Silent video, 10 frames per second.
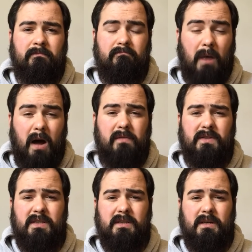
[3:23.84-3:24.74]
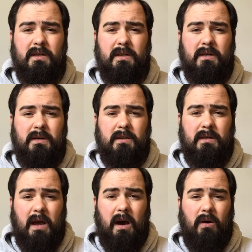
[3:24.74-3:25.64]
Months
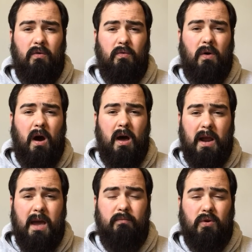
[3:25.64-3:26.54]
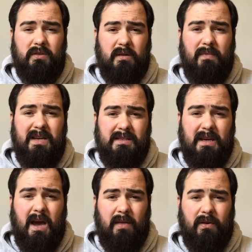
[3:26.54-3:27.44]
now unable to meet
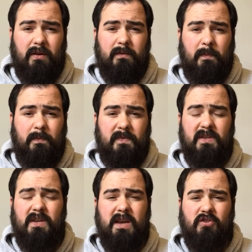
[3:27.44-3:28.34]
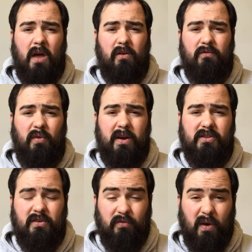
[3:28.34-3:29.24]
together, to see each other
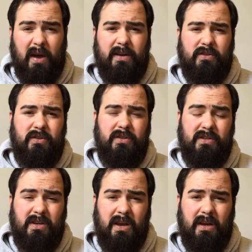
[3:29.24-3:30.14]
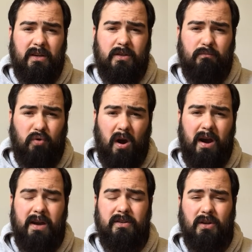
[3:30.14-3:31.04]
face to face, to sing, to
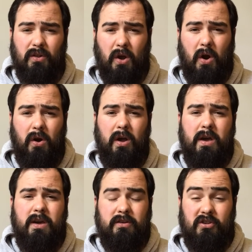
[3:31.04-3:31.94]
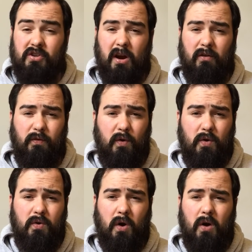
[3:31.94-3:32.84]
pray, to learn, to share
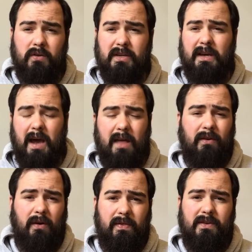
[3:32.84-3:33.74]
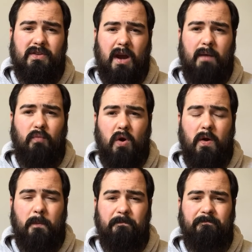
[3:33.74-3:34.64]
food all together in the same room.